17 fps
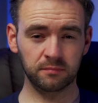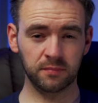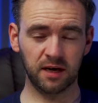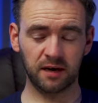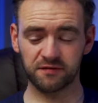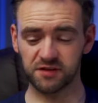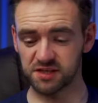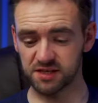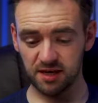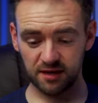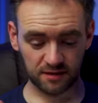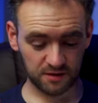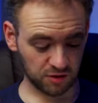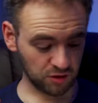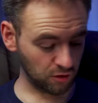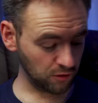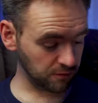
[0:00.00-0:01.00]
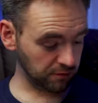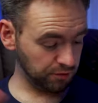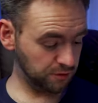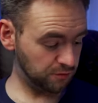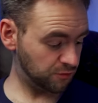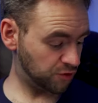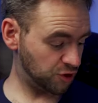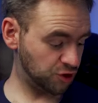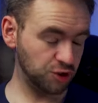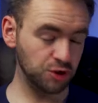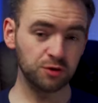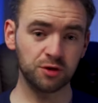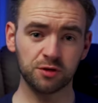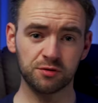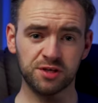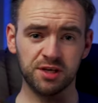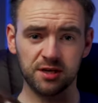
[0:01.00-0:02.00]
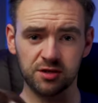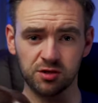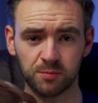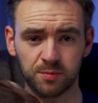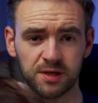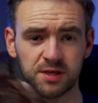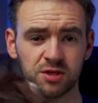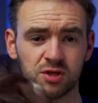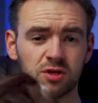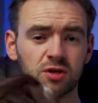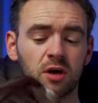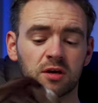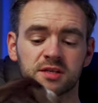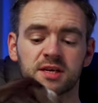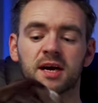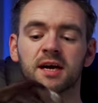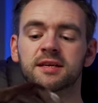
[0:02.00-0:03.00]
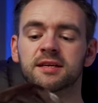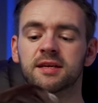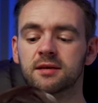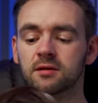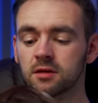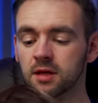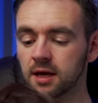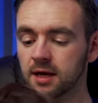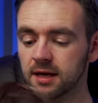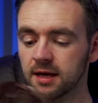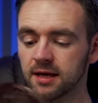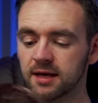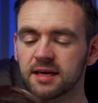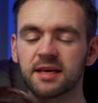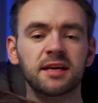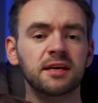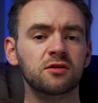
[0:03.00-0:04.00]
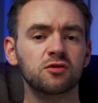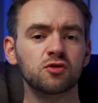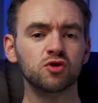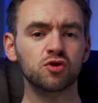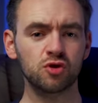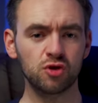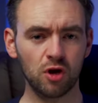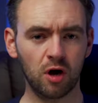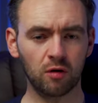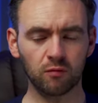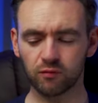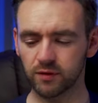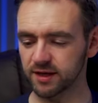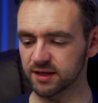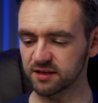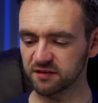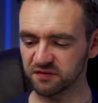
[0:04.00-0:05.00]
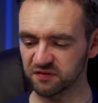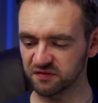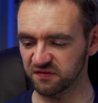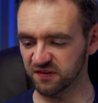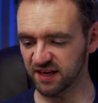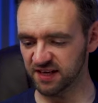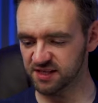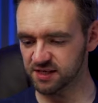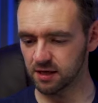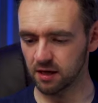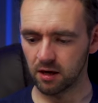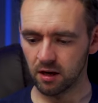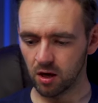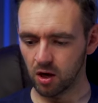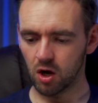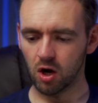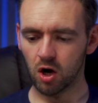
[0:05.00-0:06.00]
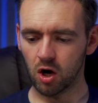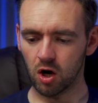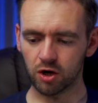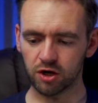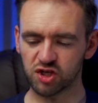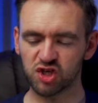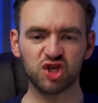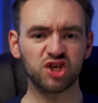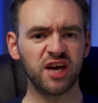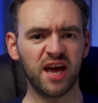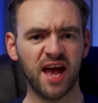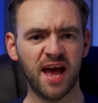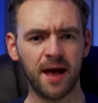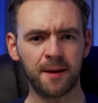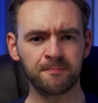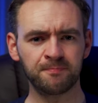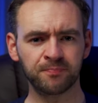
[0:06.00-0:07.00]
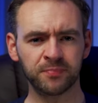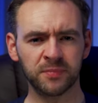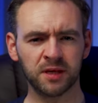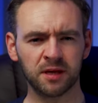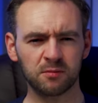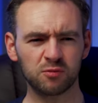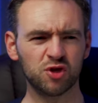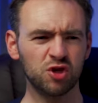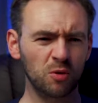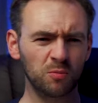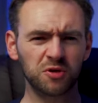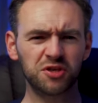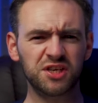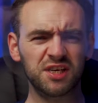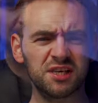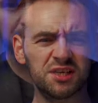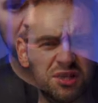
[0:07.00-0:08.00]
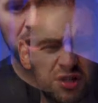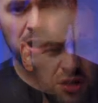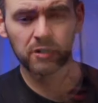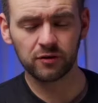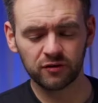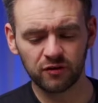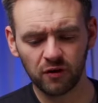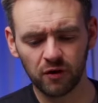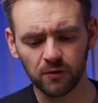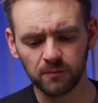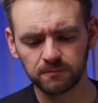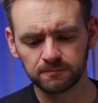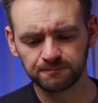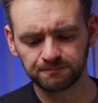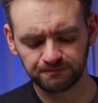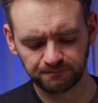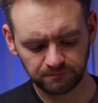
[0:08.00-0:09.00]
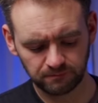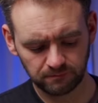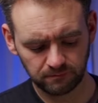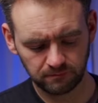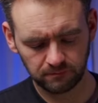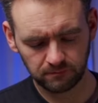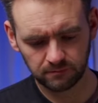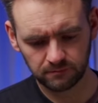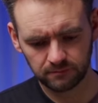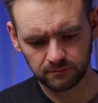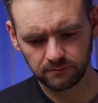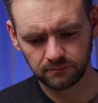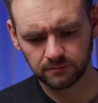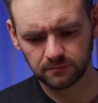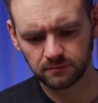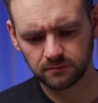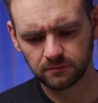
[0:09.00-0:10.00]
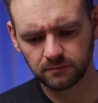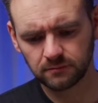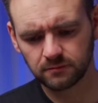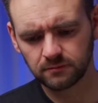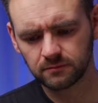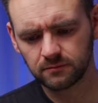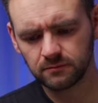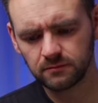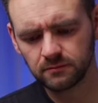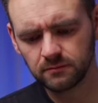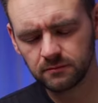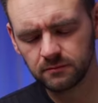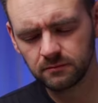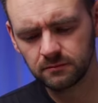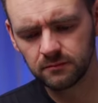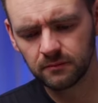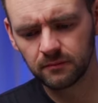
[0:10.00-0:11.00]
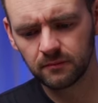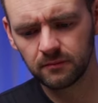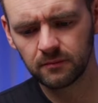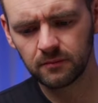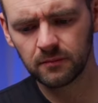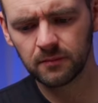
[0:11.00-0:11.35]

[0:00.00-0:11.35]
I have to say, this current studio setup is not ideal. He does not really fit on a chair. It was so much easier with the couch because he could just sit next to me and